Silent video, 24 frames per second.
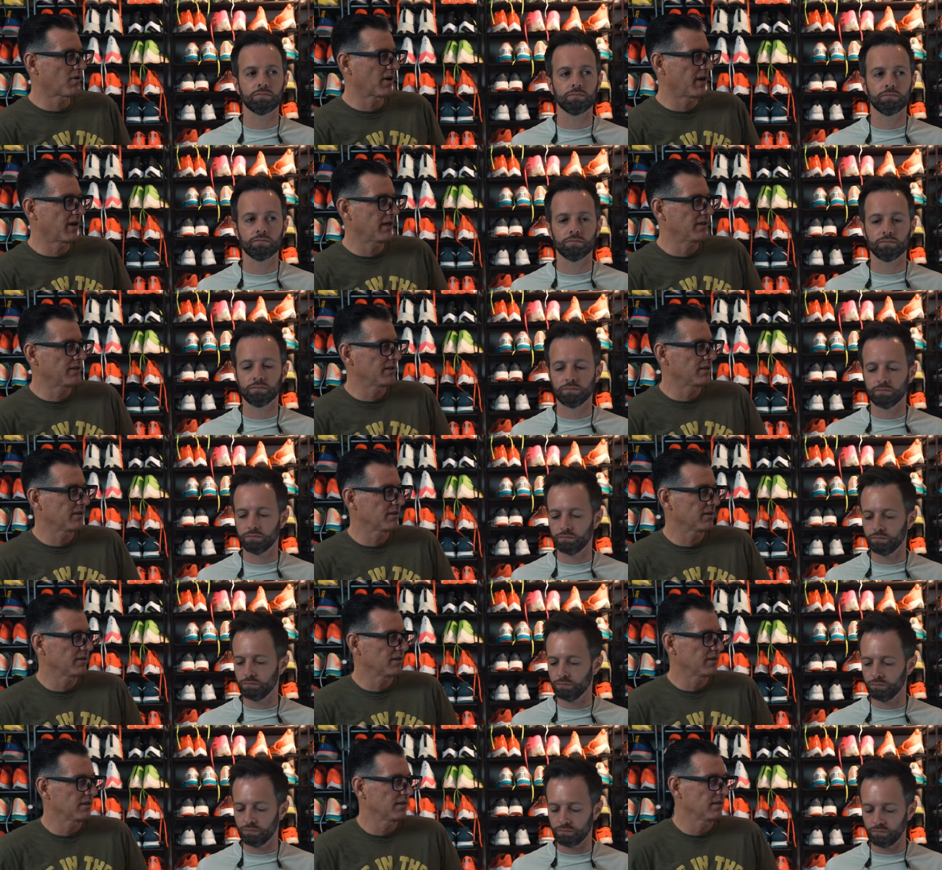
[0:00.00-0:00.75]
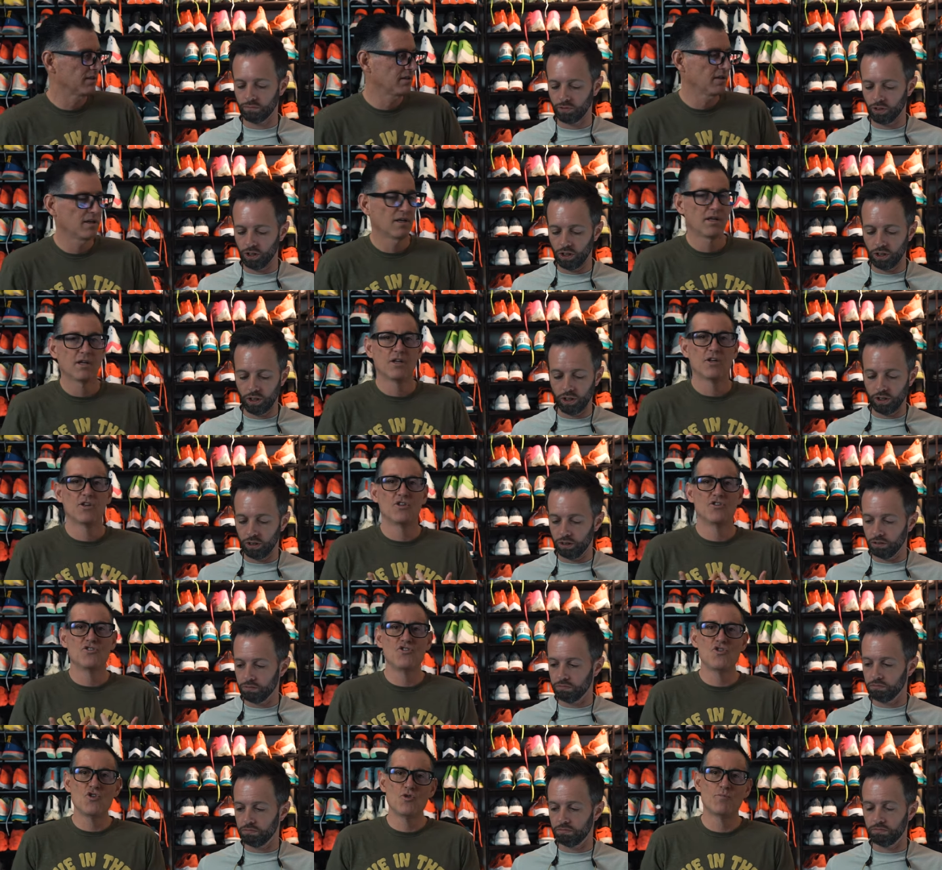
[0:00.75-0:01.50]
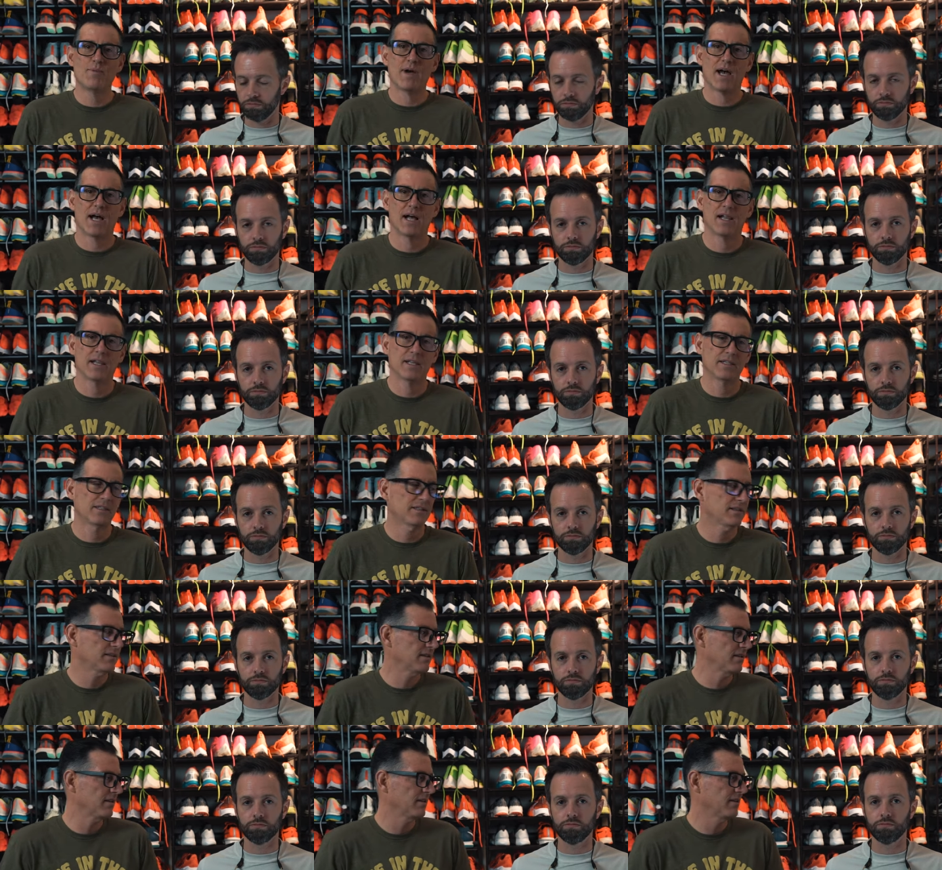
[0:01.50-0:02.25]
Speaker 1: brands, New
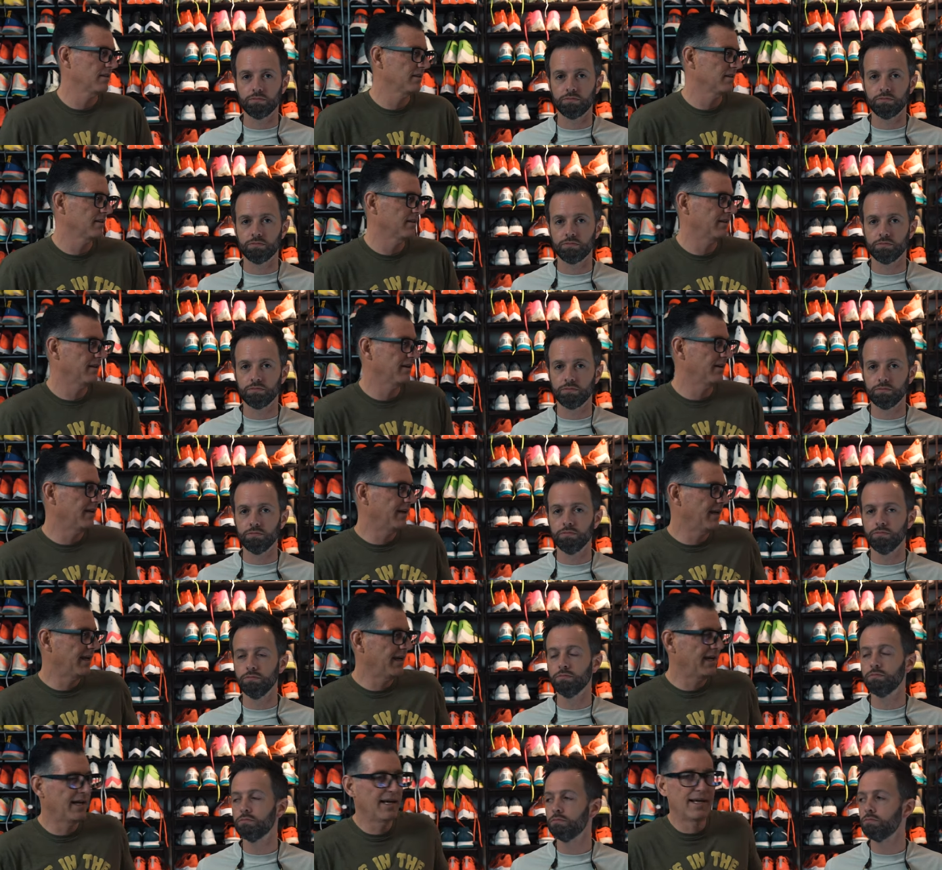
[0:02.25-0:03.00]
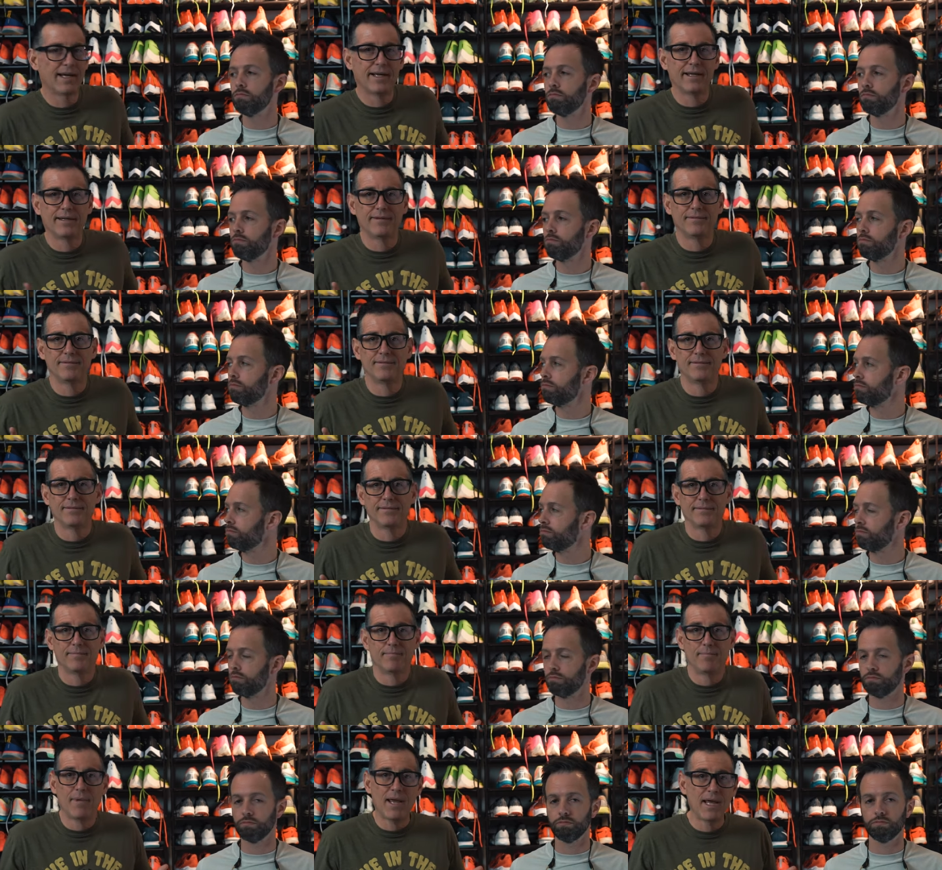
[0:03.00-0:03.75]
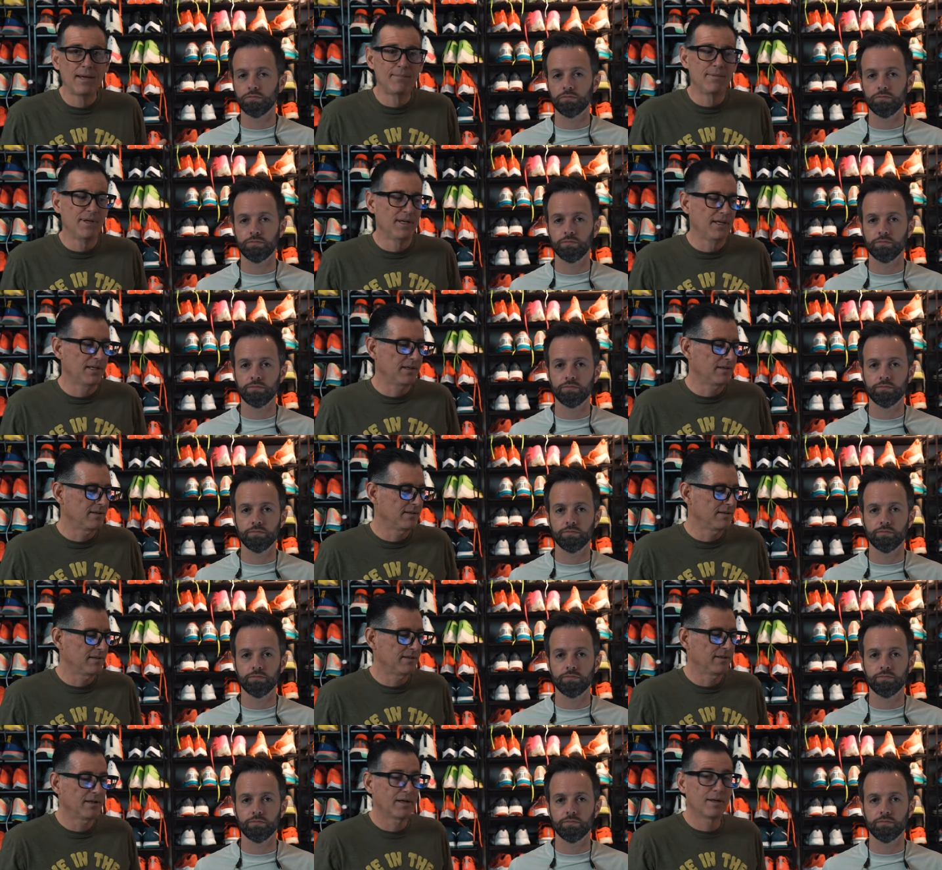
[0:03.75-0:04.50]
Balance, and
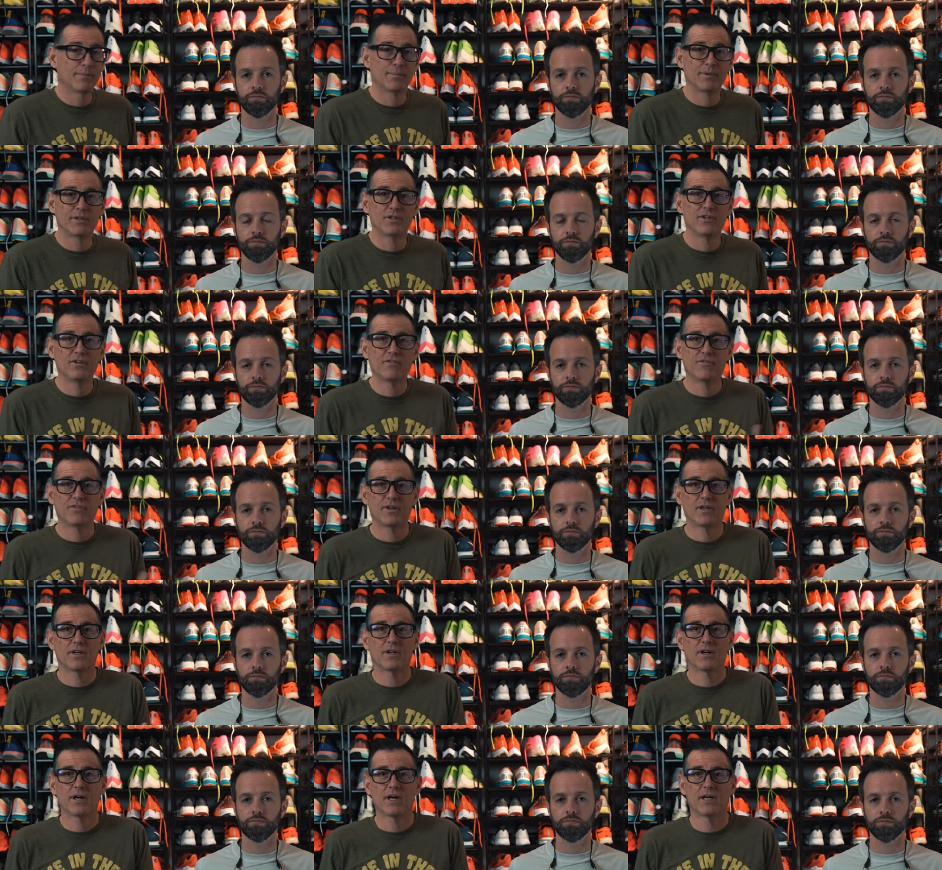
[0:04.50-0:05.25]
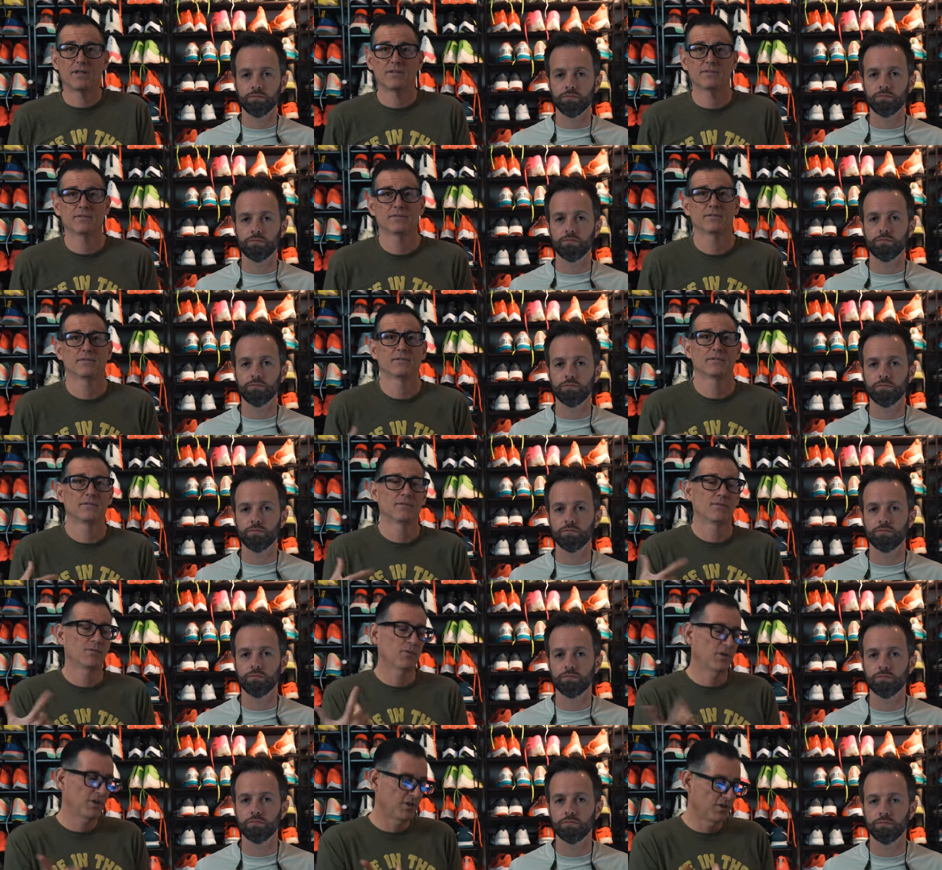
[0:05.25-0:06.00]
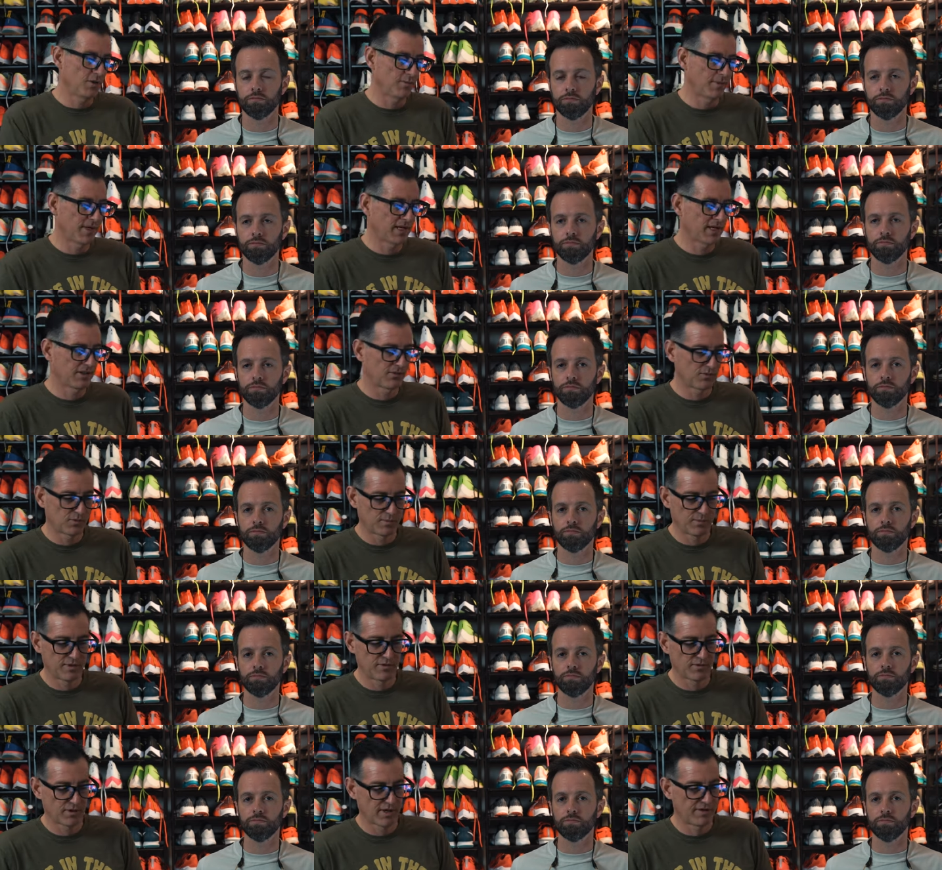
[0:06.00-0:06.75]
maybe helping you figure out what New Balance
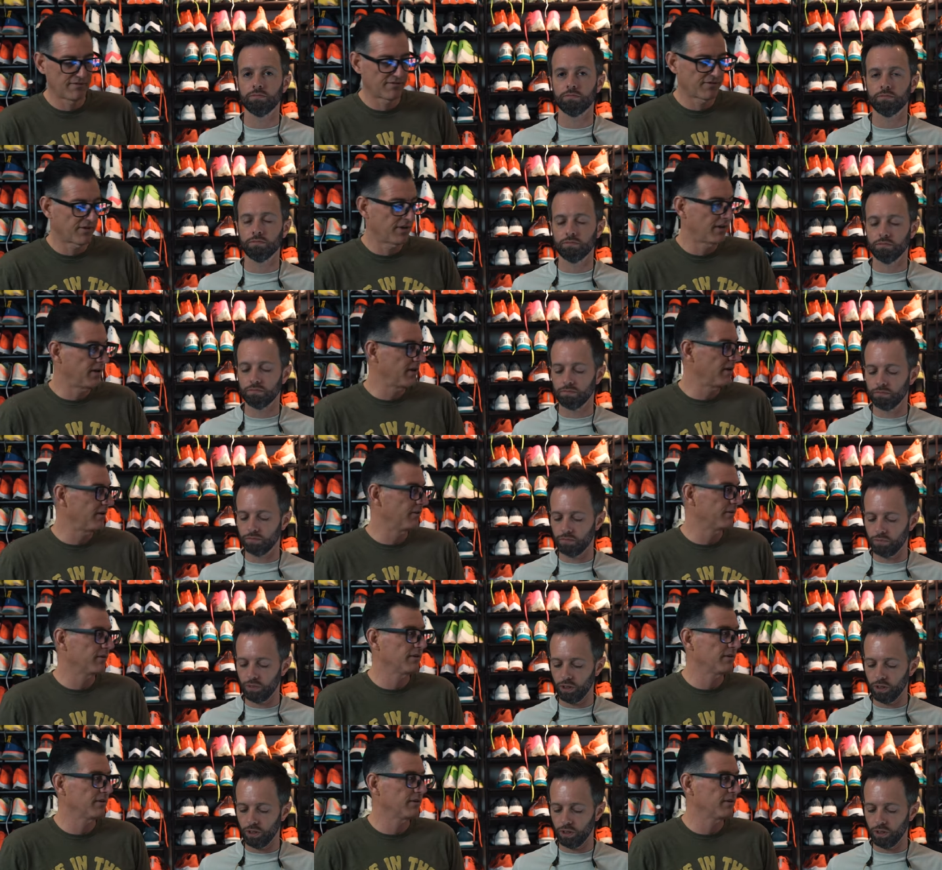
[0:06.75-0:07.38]
would be right for you.